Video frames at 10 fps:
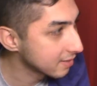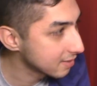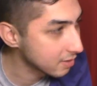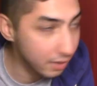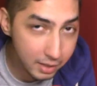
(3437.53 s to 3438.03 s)

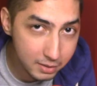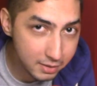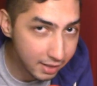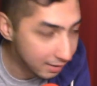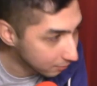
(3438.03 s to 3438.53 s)
us
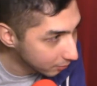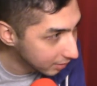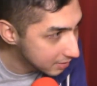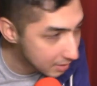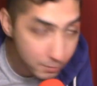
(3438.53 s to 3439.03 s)
into that
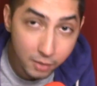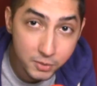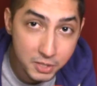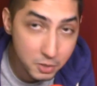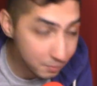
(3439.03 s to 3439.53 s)
really deep conversation.